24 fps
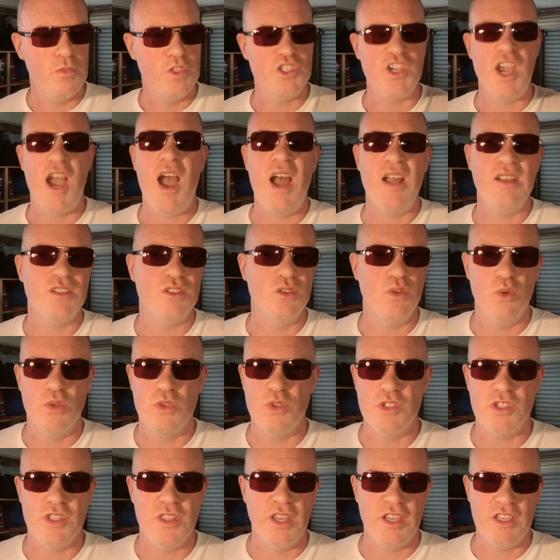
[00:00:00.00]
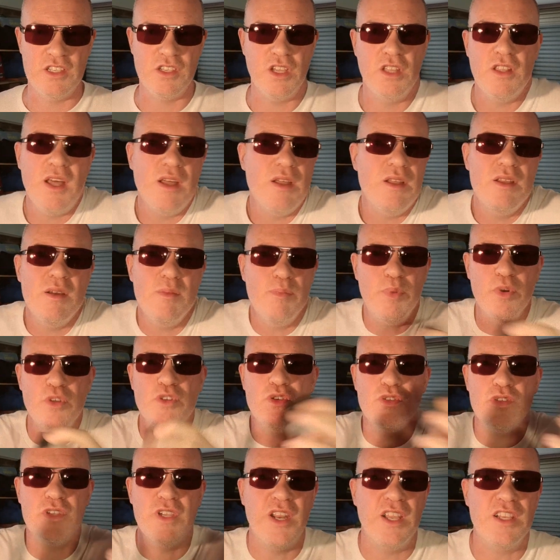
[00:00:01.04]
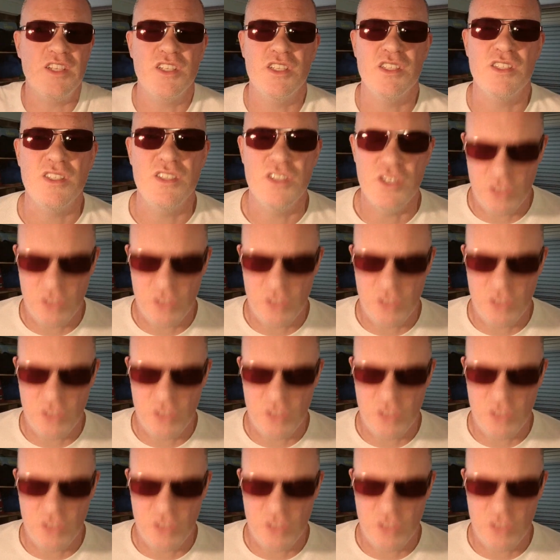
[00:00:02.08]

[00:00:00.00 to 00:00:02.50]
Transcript: charged and all sorts of things. So they're Bluetooth connections,